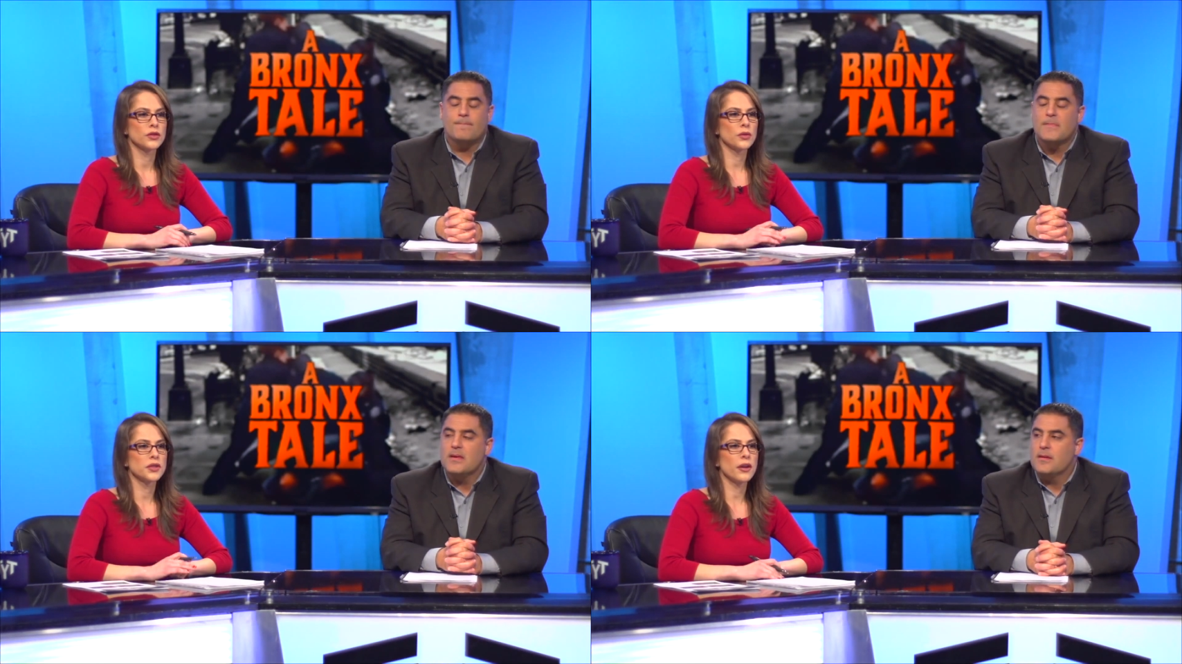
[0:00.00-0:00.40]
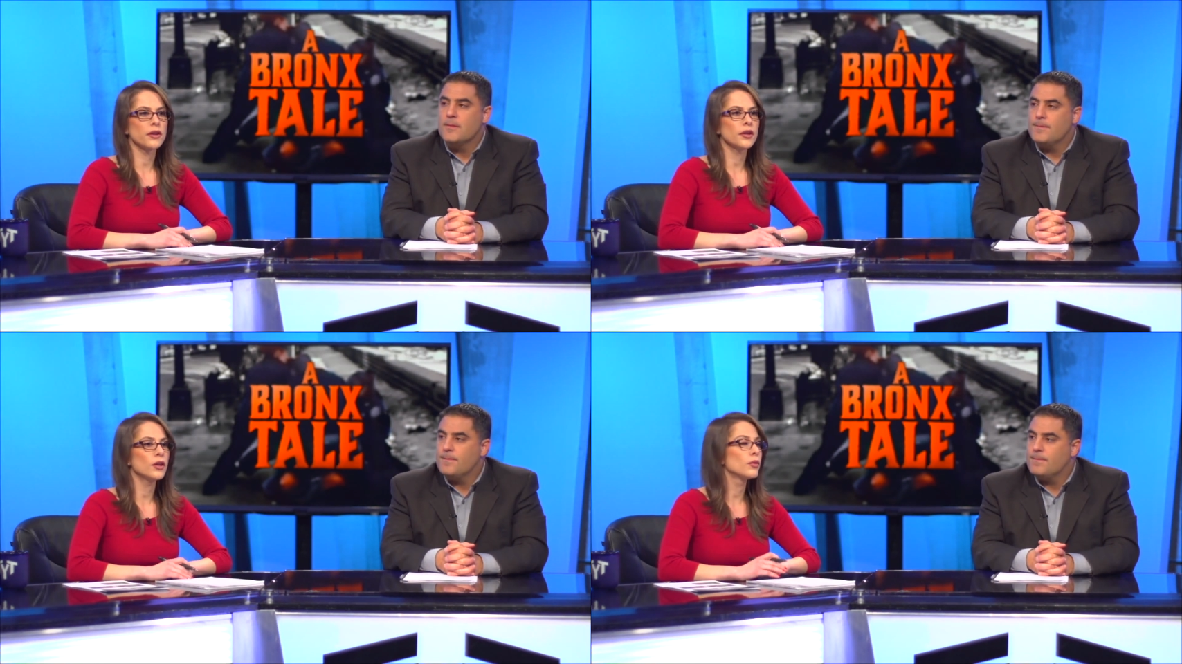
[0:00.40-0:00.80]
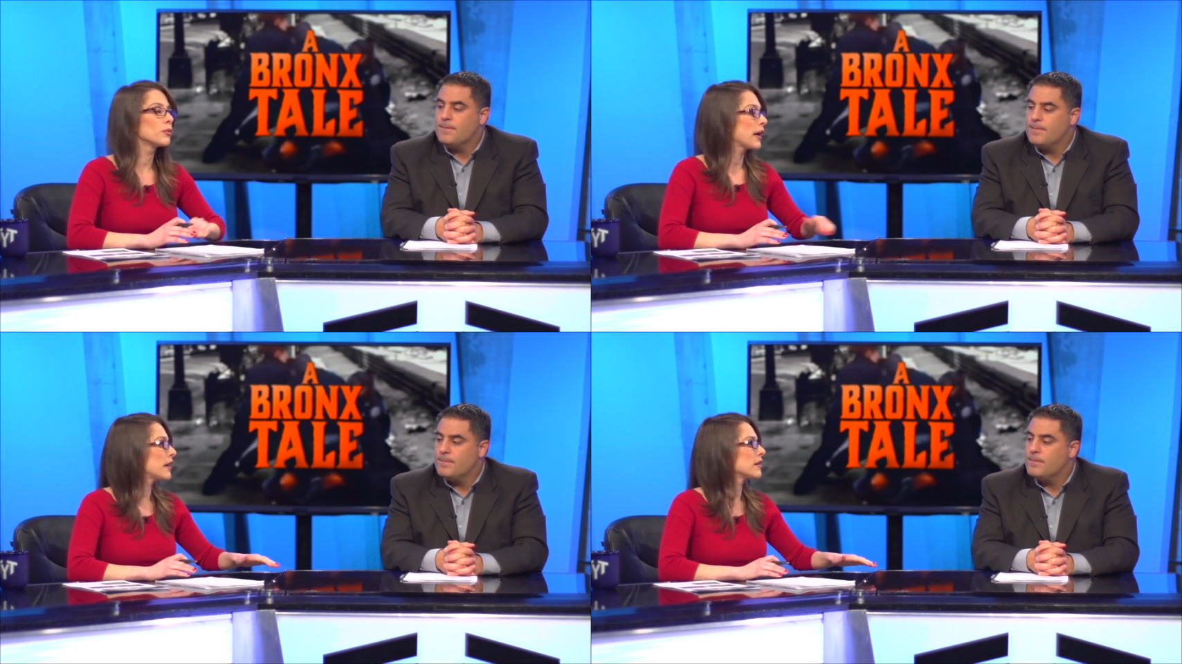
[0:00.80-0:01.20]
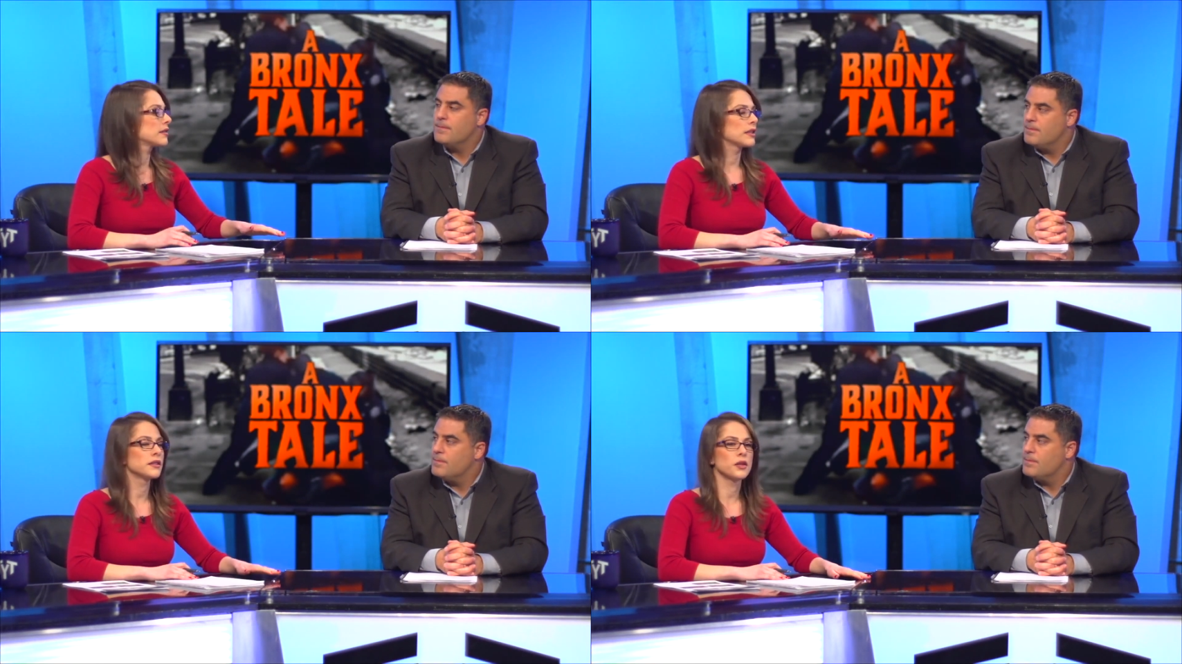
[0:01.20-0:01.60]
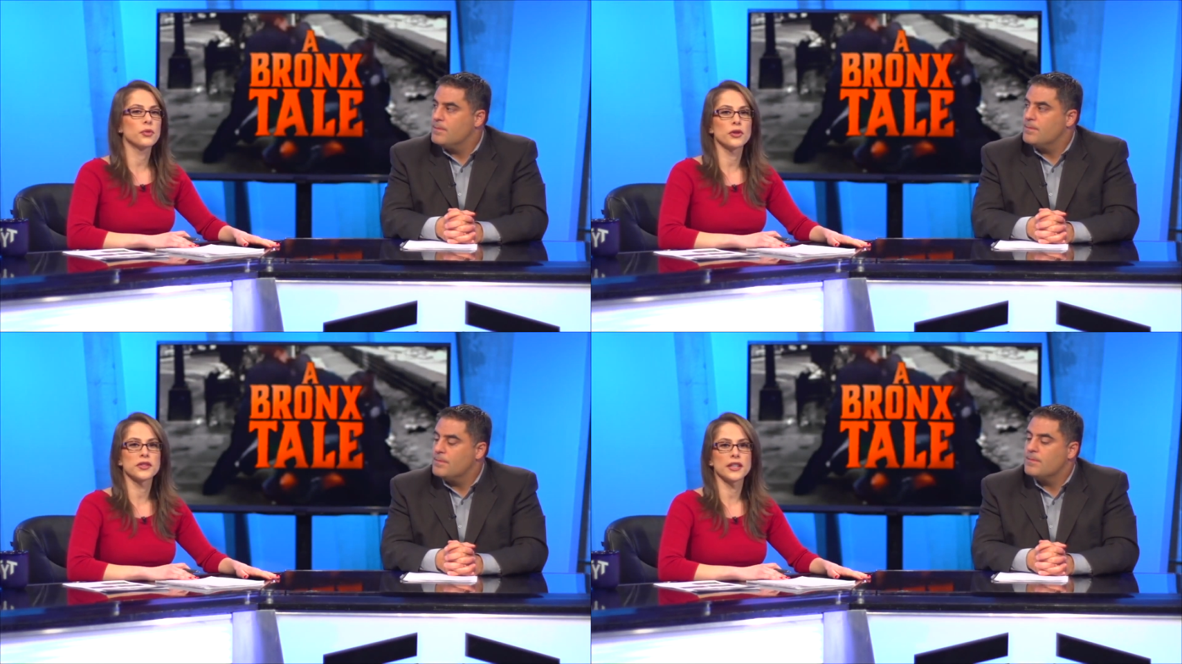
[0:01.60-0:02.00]
Speaker 1: So Daryl Reyes is the
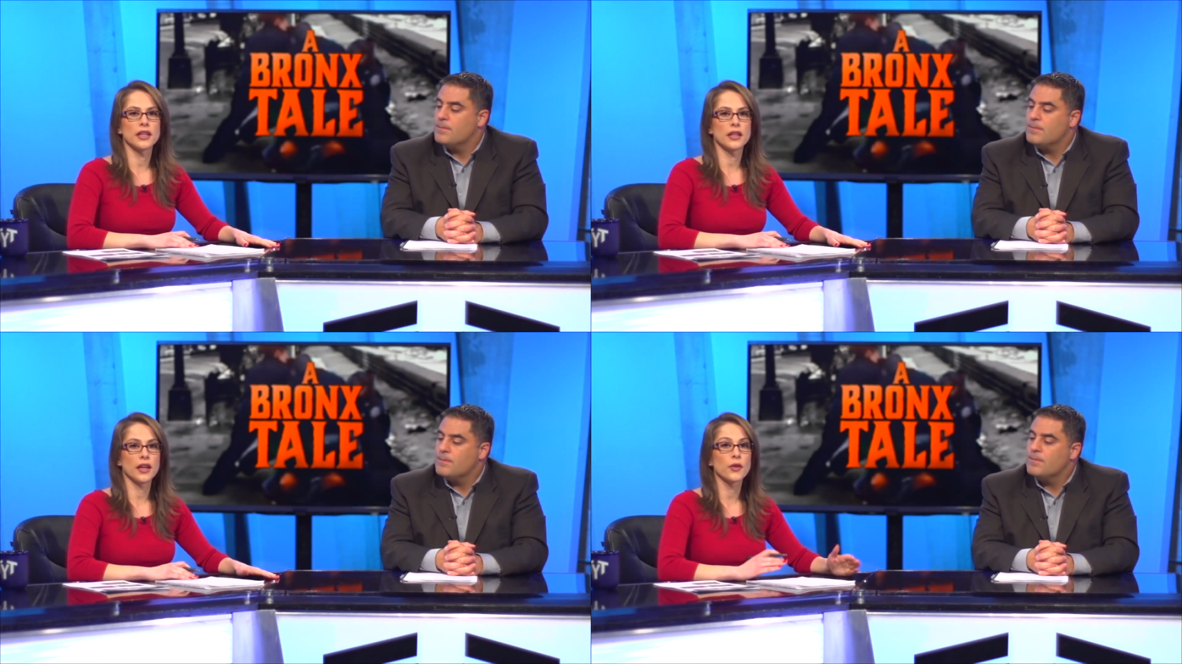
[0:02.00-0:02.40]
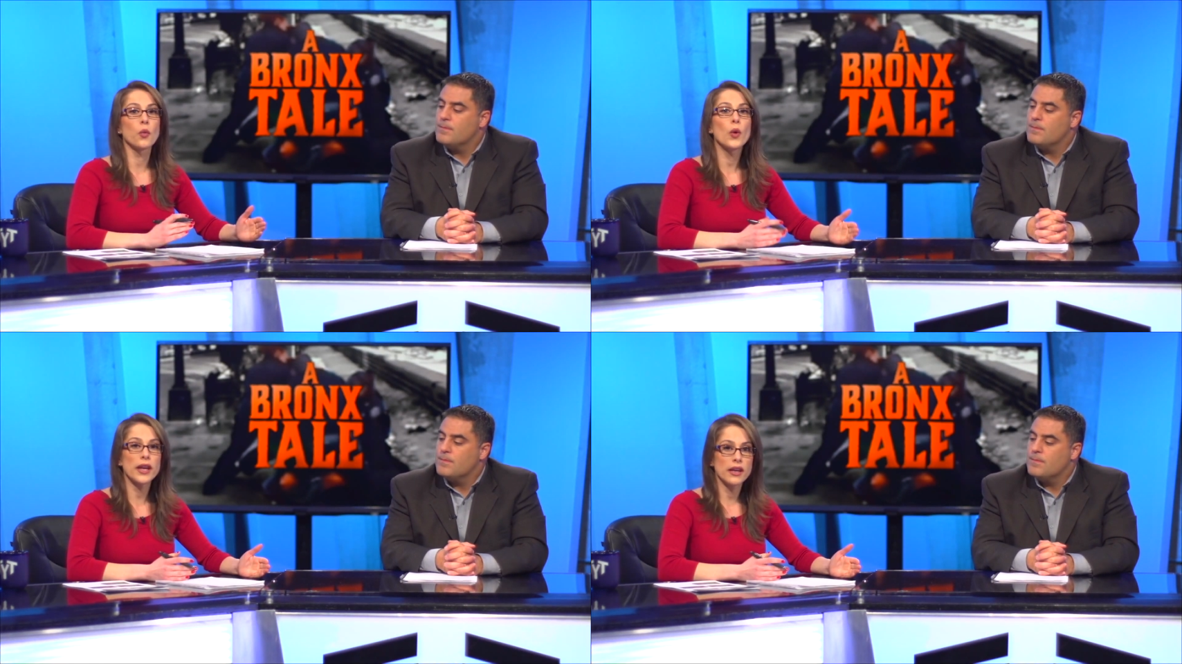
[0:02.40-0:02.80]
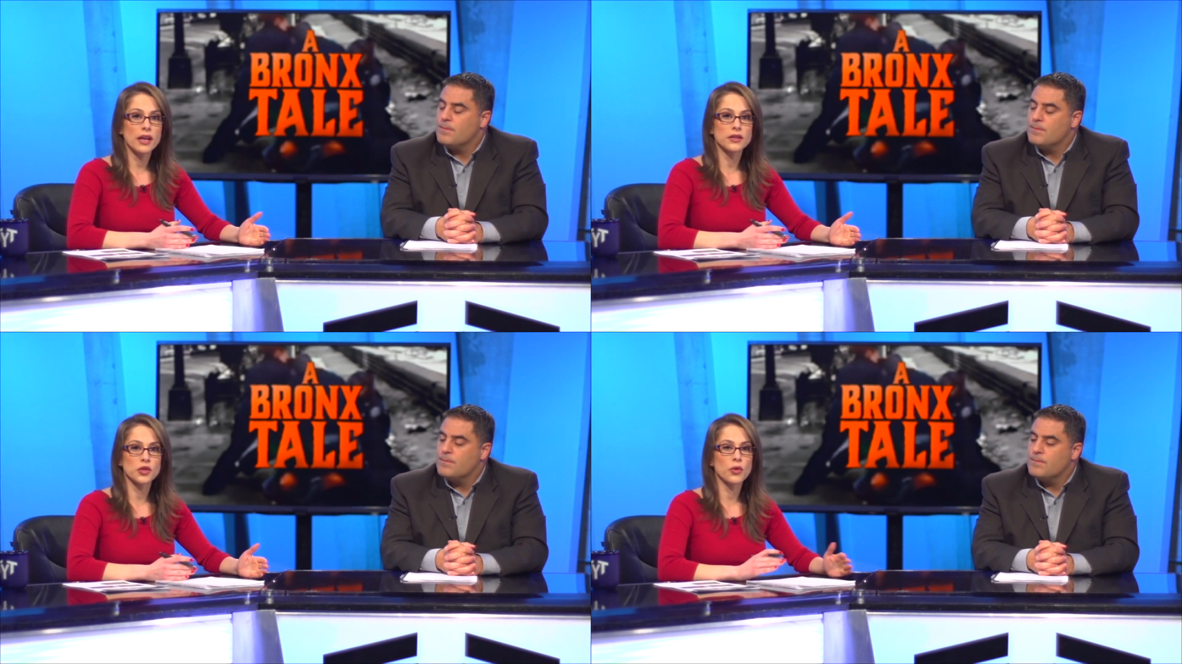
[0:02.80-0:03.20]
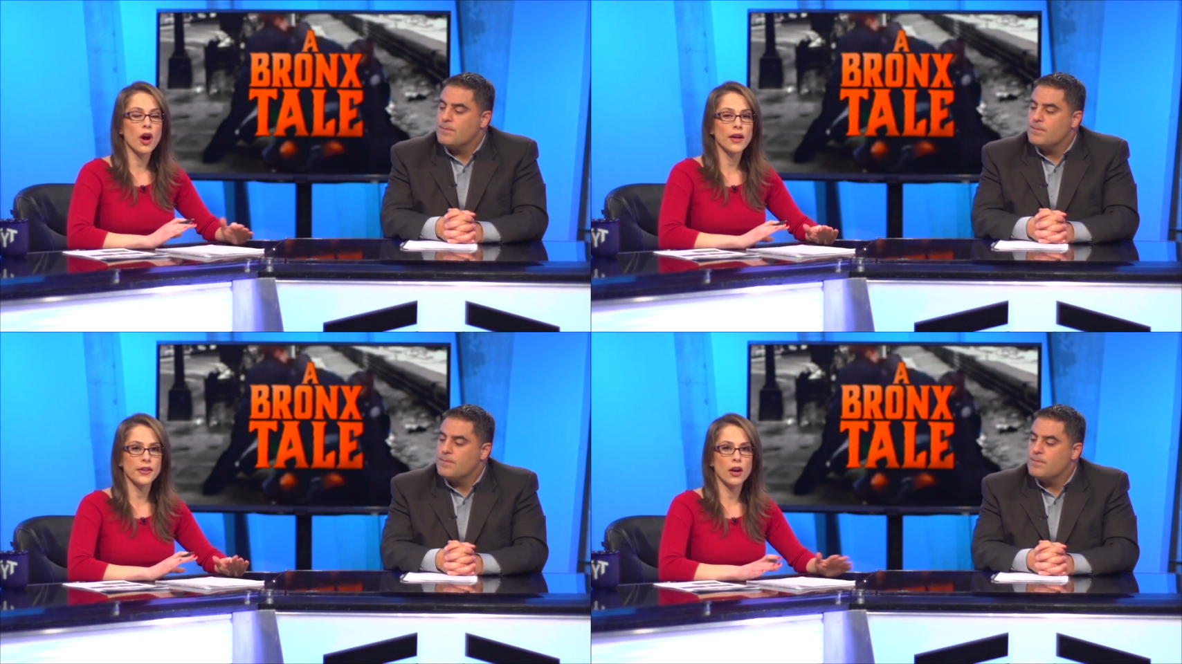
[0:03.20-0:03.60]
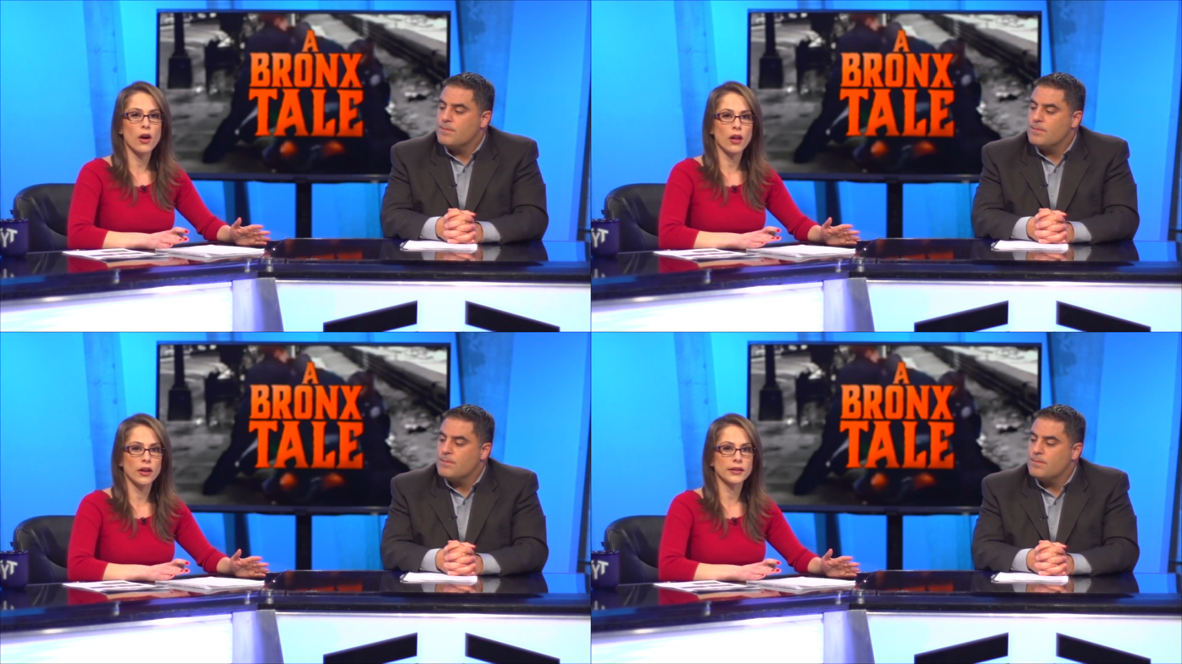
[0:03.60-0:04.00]
person, uh, the witness who caught that
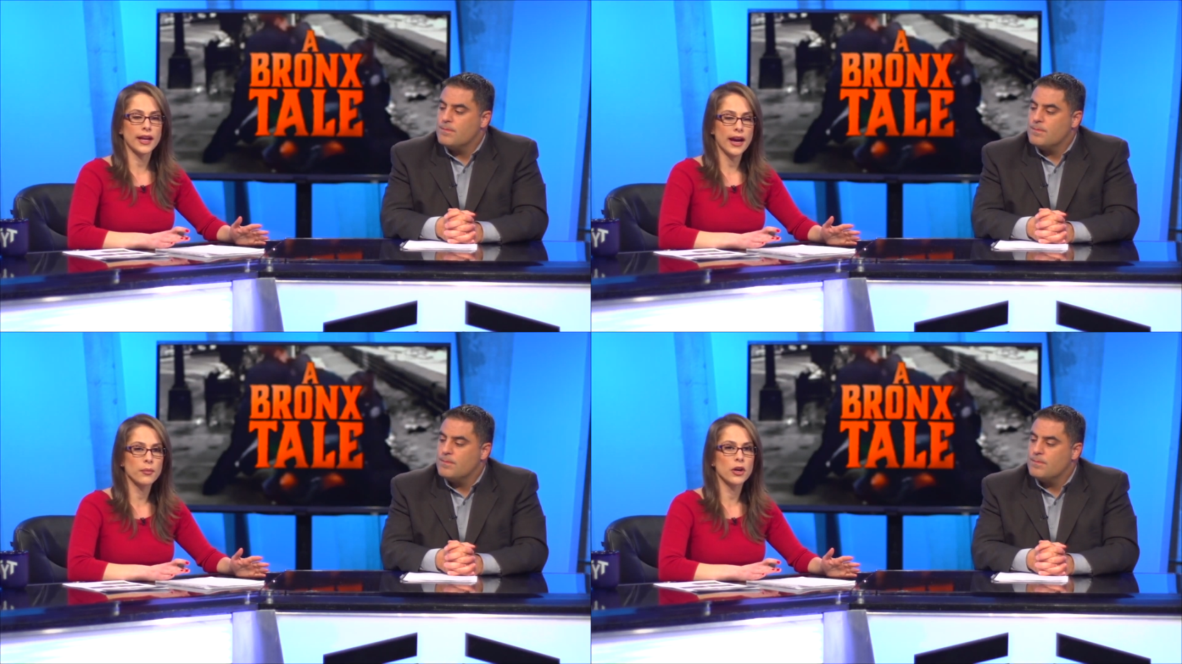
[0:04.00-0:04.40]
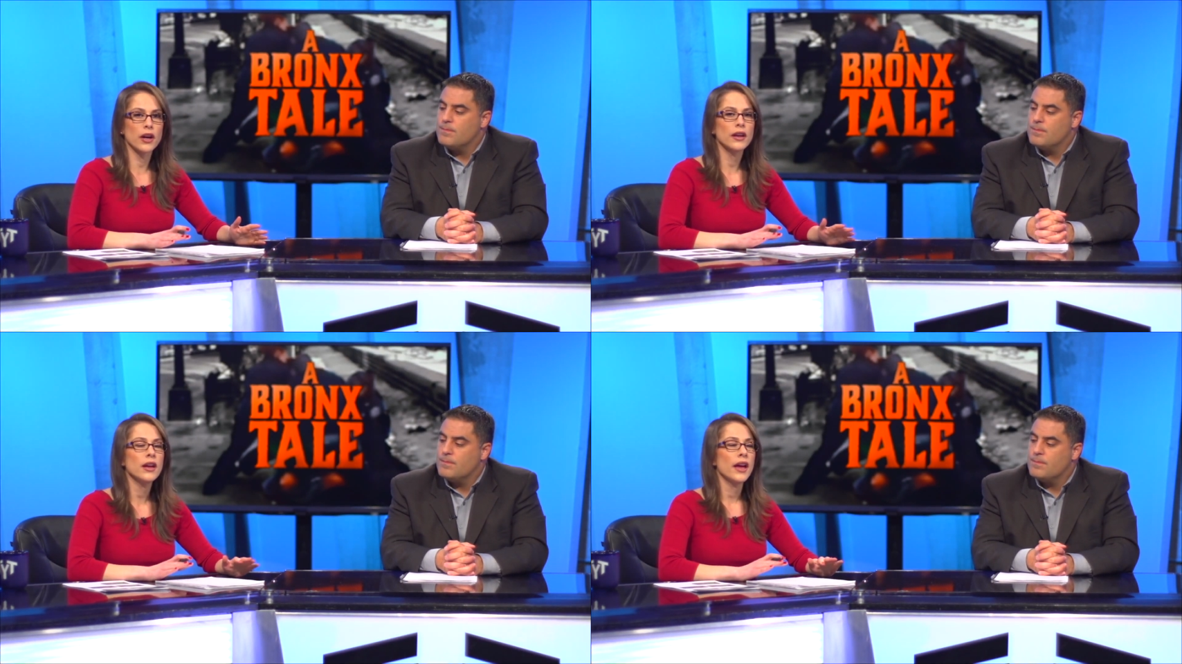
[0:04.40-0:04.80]
all on camera,